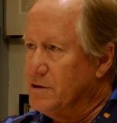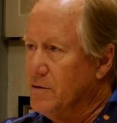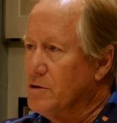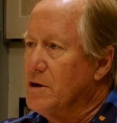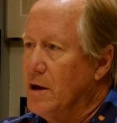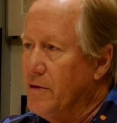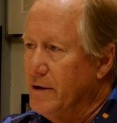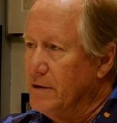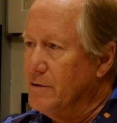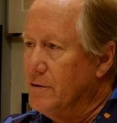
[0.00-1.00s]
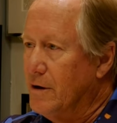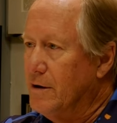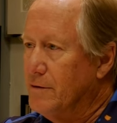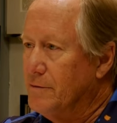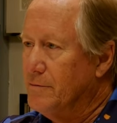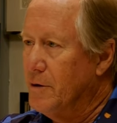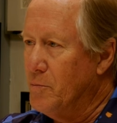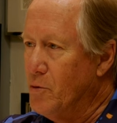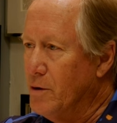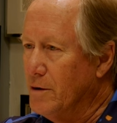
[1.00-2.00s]
So mm-hmm. those kind of things are
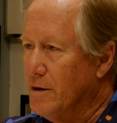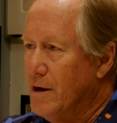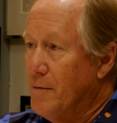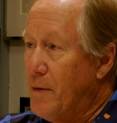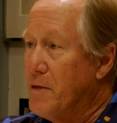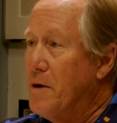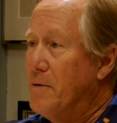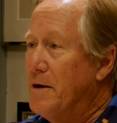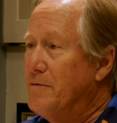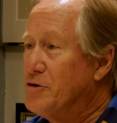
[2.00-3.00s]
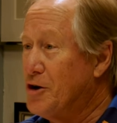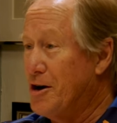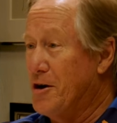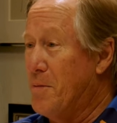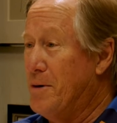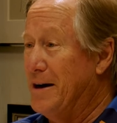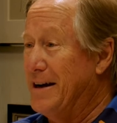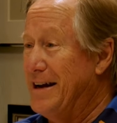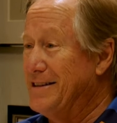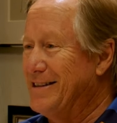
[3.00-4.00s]
important. By the way, we've started our
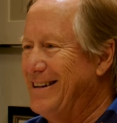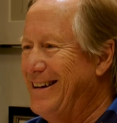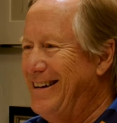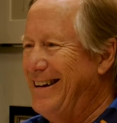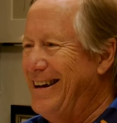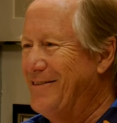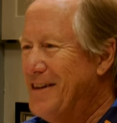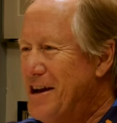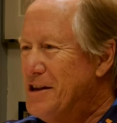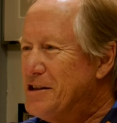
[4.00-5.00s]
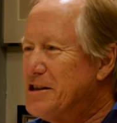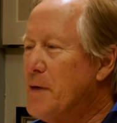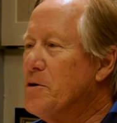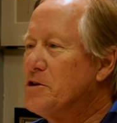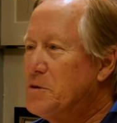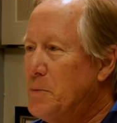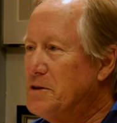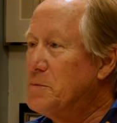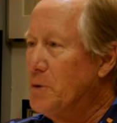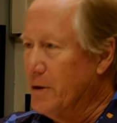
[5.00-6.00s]
podcast, and I have Summer
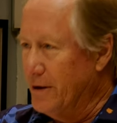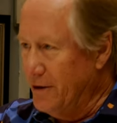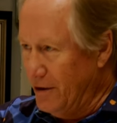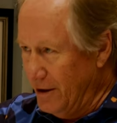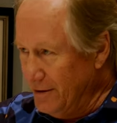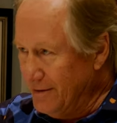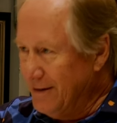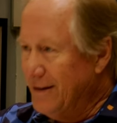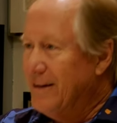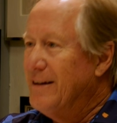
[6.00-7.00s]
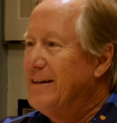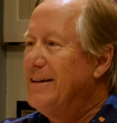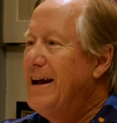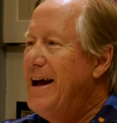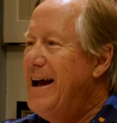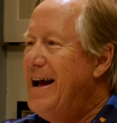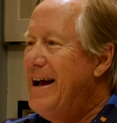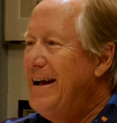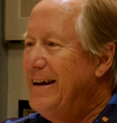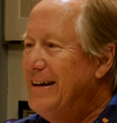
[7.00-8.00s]
Spitsbergen on. Yay. I'm
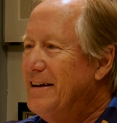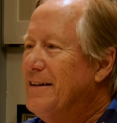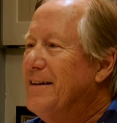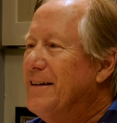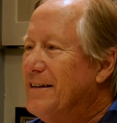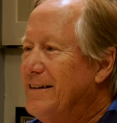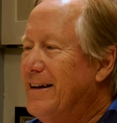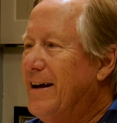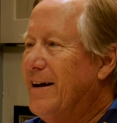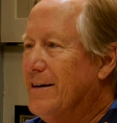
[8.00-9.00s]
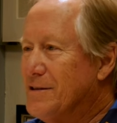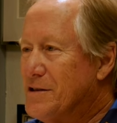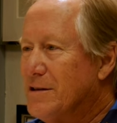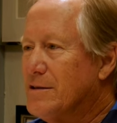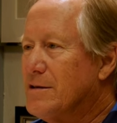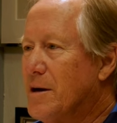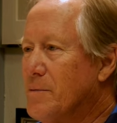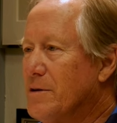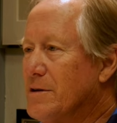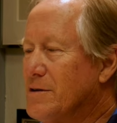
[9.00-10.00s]
very excited to be here. Yeah. So
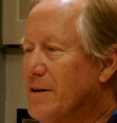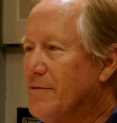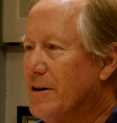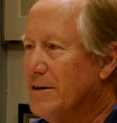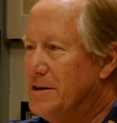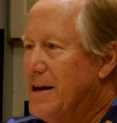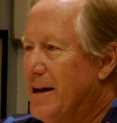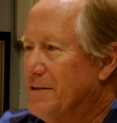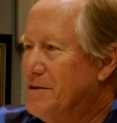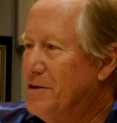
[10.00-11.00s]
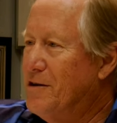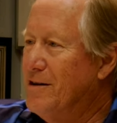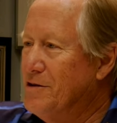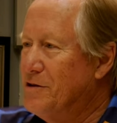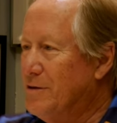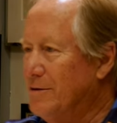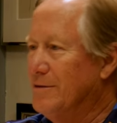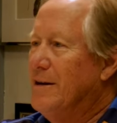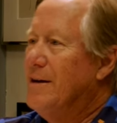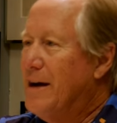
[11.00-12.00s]
Summer is a very talented artist who
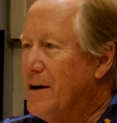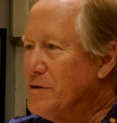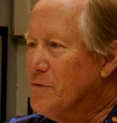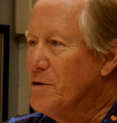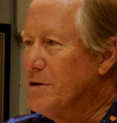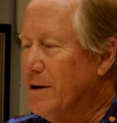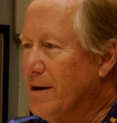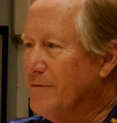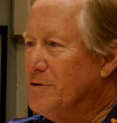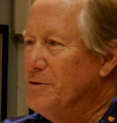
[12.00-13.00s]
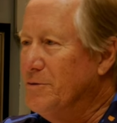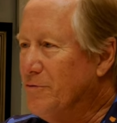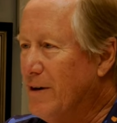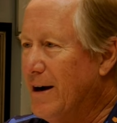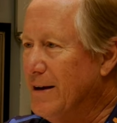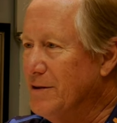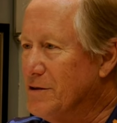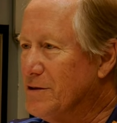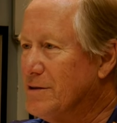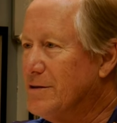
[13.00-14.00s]
I was fortunate enough to find
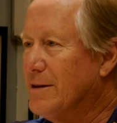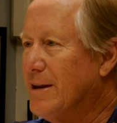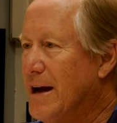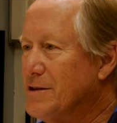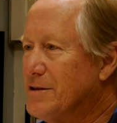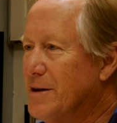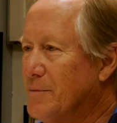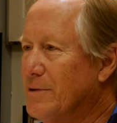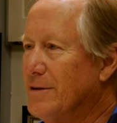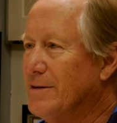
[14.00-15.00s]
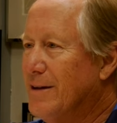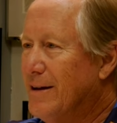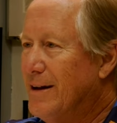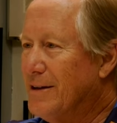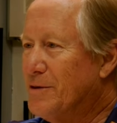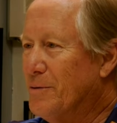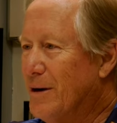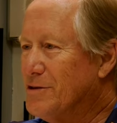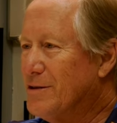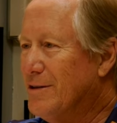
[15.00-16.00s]
this last summer and at the
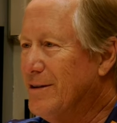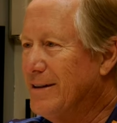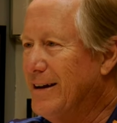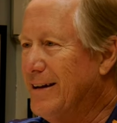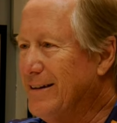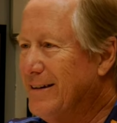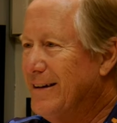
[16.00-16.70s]
Russell. Yeah.